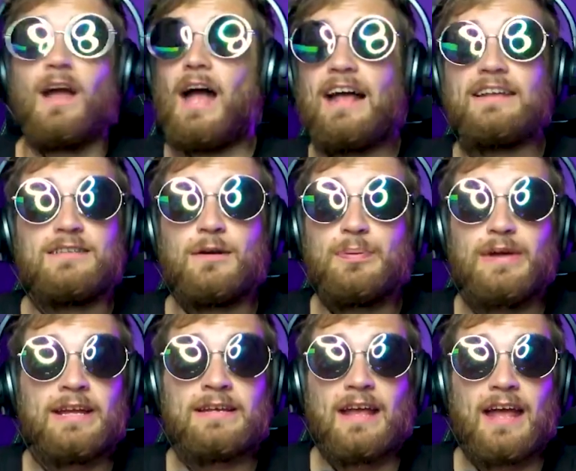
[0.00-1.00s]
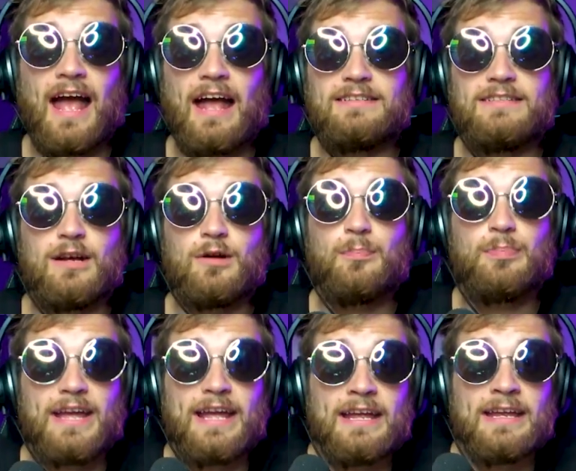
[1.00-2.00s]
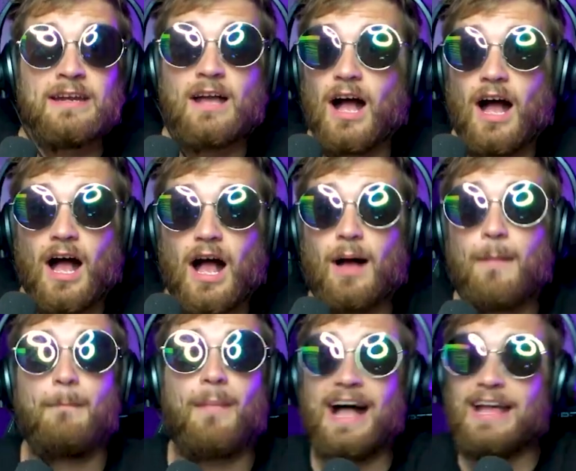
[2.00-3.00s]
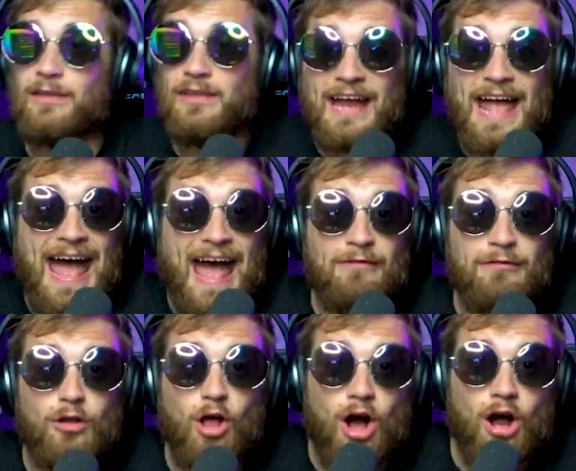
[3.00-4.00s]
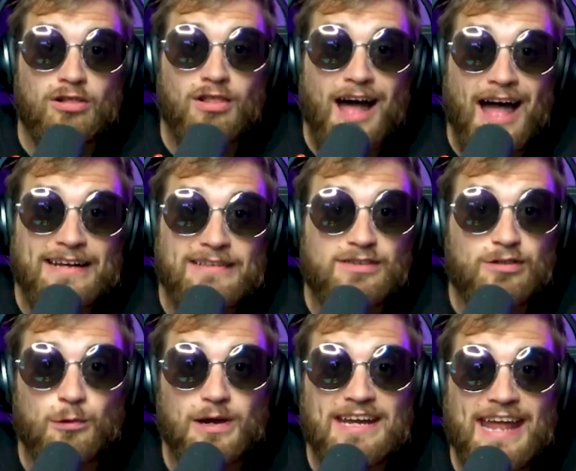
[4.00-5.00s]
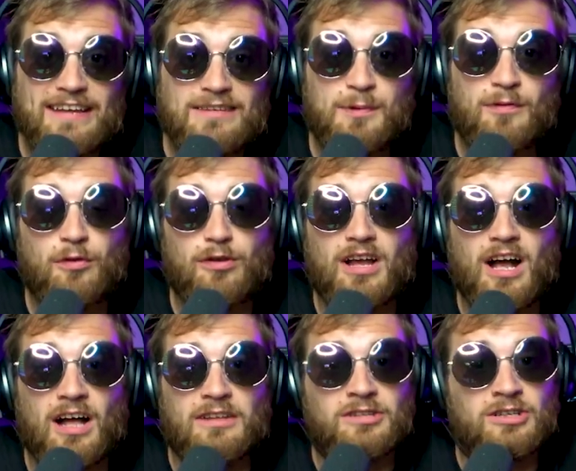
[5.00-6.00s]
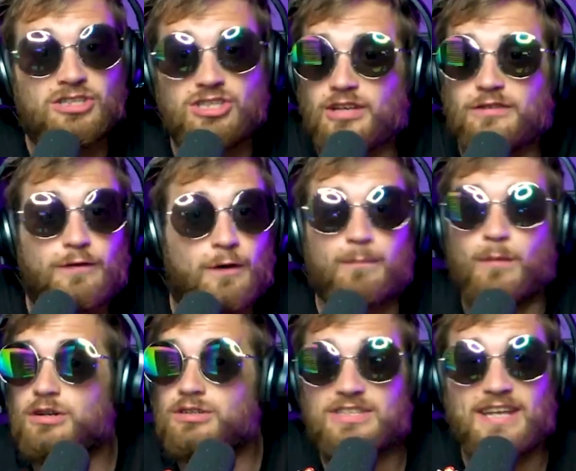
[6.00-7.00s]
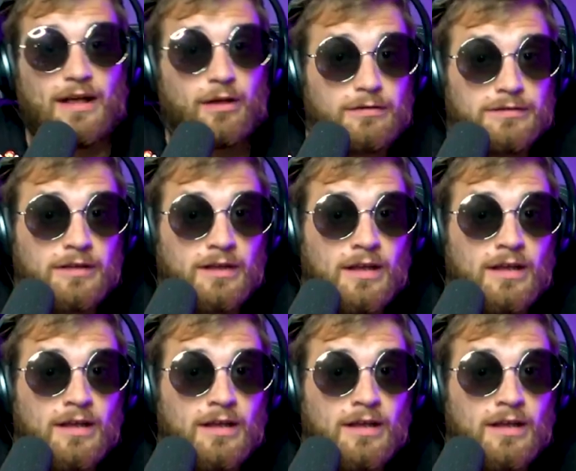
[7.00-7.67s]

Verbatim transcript: Has there been has there been a mile and a half long lines three days before the concert just for merch sales